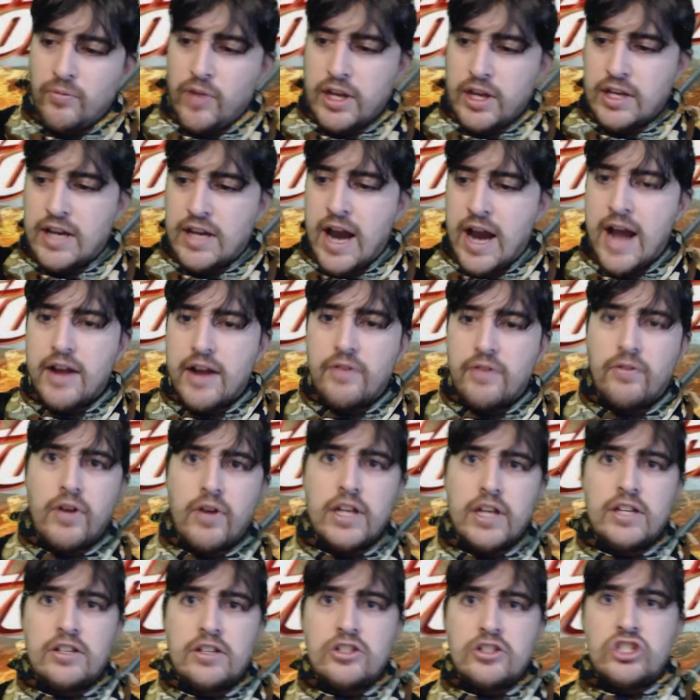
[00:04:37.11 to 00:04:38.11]
like kind
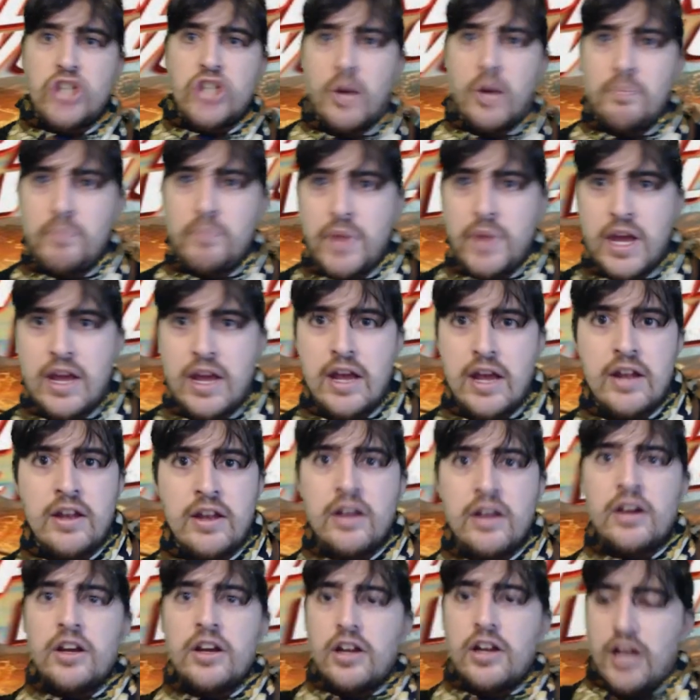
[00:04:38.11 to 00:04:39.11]
of like jump
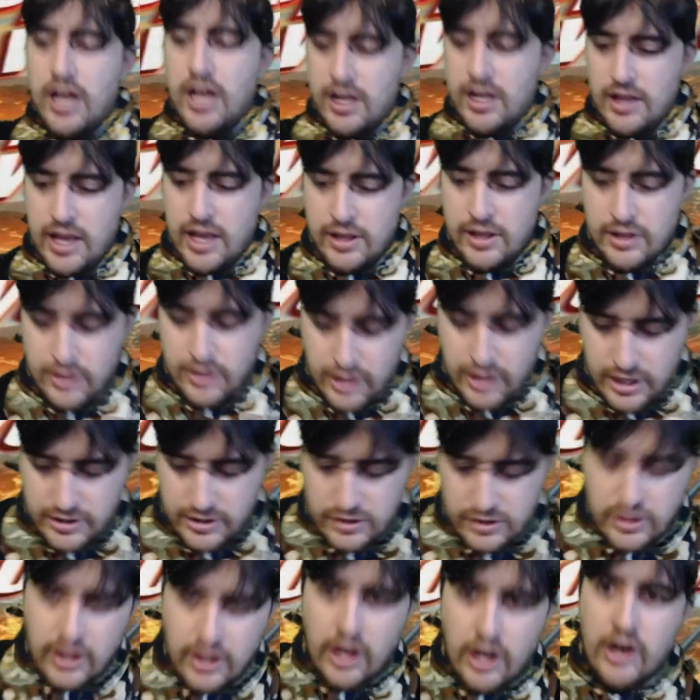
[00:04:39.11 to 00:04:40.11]
in
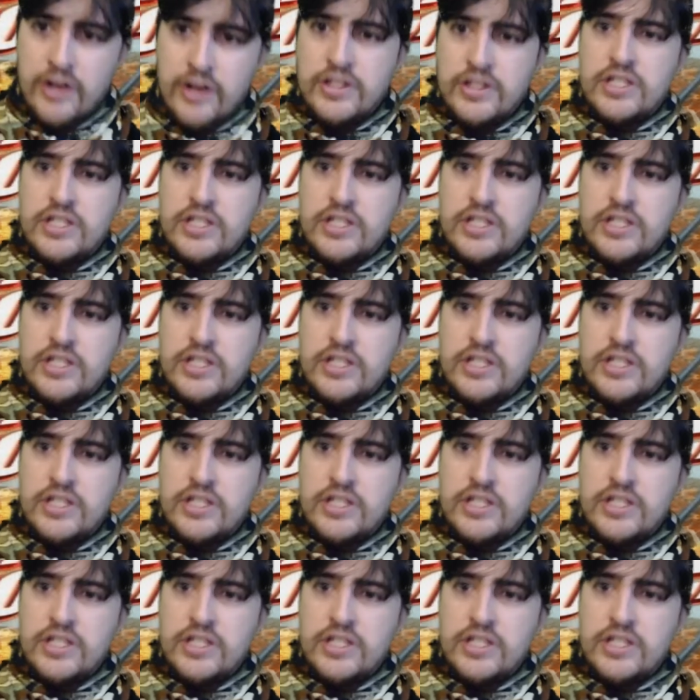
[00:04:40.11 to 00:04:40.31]
and